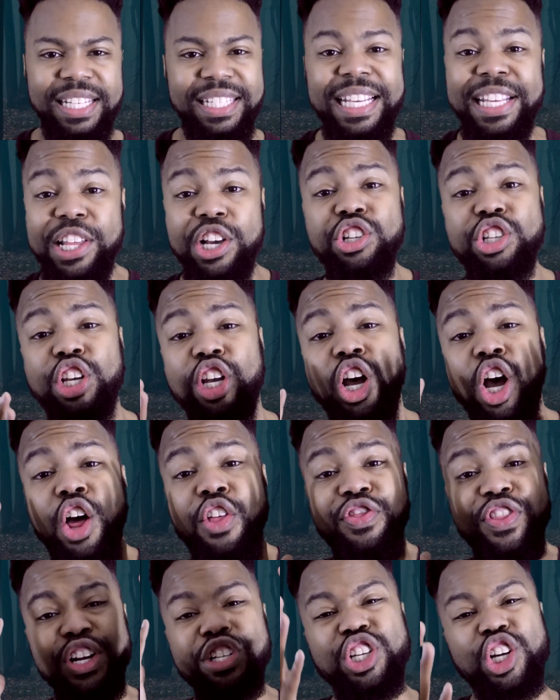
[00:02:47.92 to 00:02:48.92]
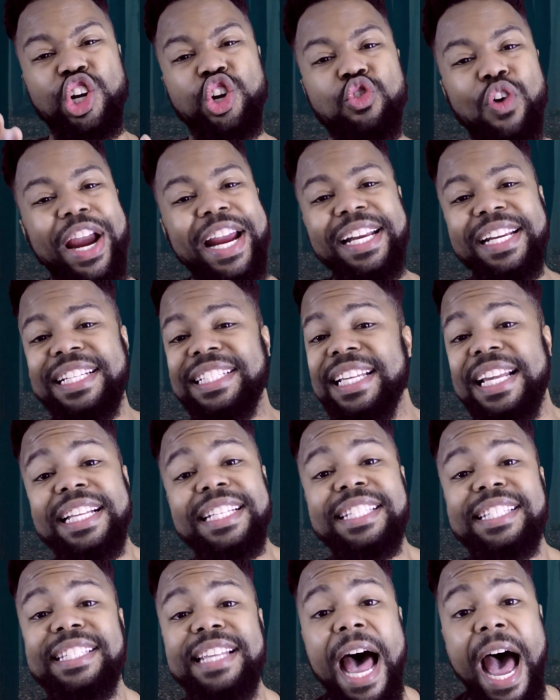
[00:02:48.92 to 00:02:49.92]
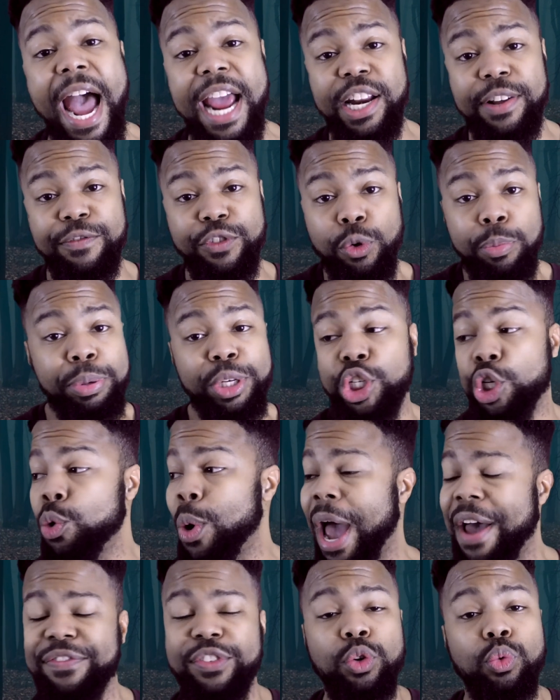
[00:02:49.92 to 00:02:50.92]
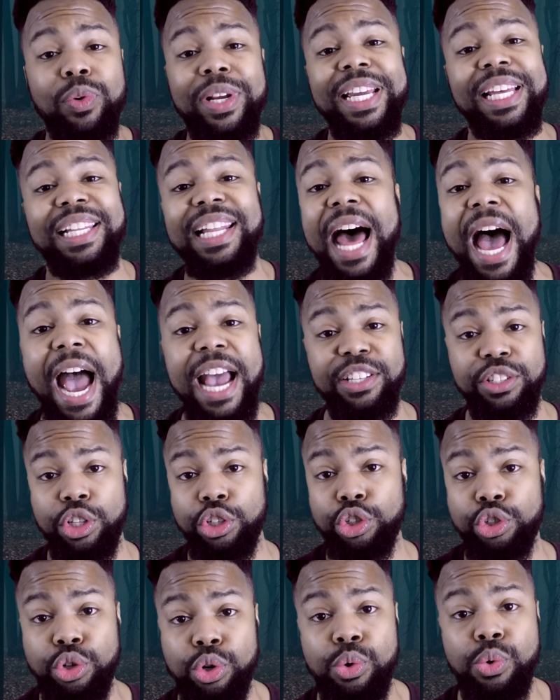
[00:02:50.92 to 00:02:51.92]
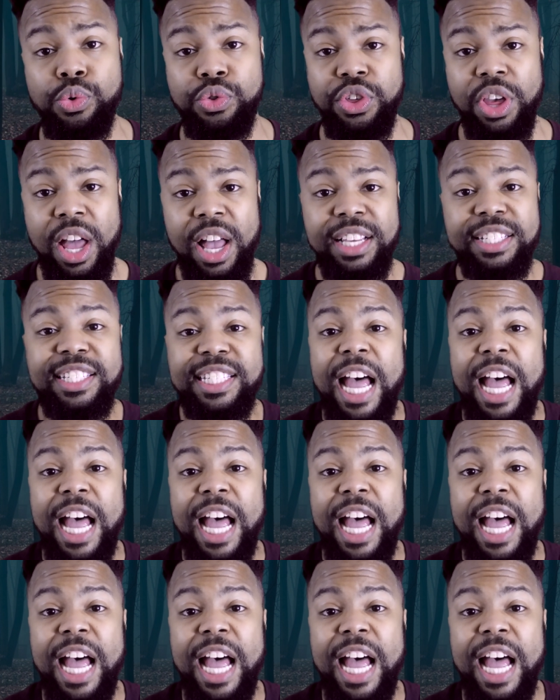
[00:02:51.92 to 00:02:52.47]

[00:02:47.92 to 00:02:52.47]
See, there's a greatness inside of you, but you have to realize the truth.